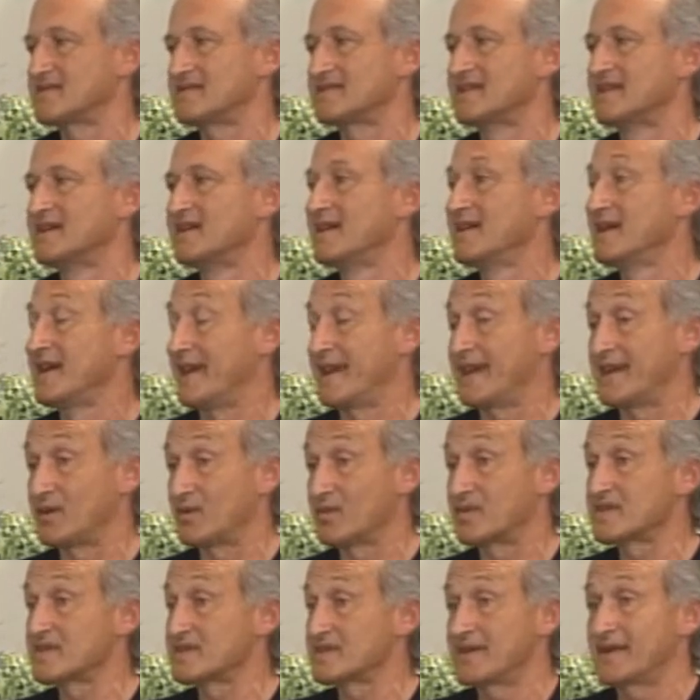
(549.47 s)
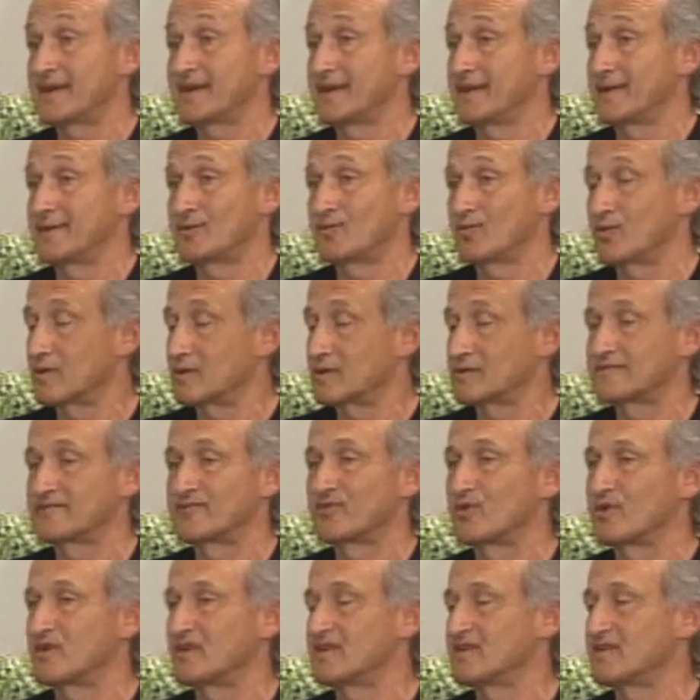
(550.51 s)
and and it was. And I got an award
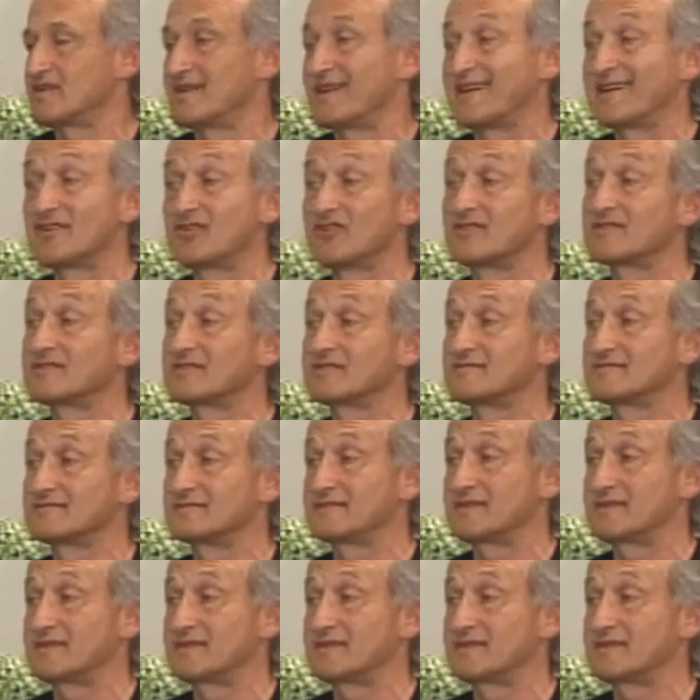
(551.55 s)
for it, and I learned.